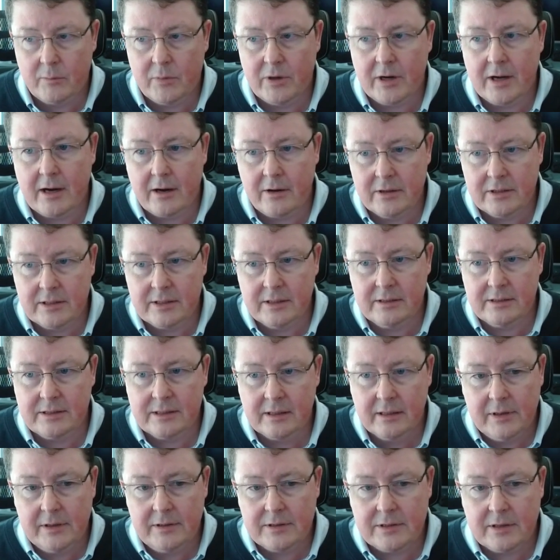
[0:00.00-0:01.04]

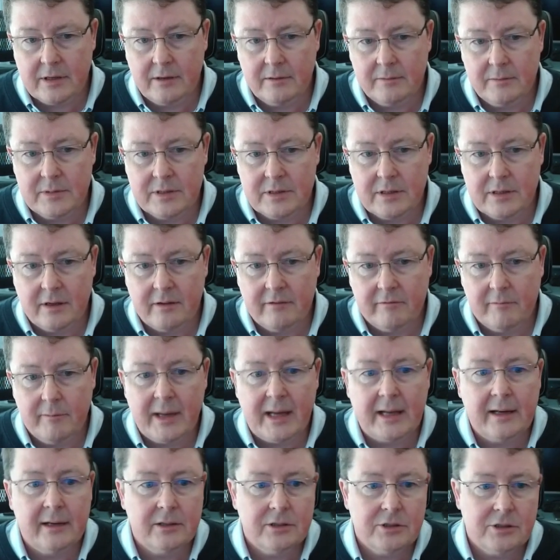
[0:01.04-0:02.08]
priorities in terms of
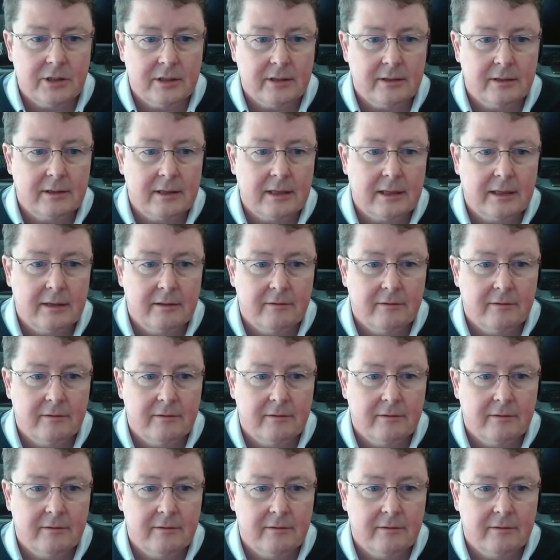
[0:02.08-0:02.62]
managing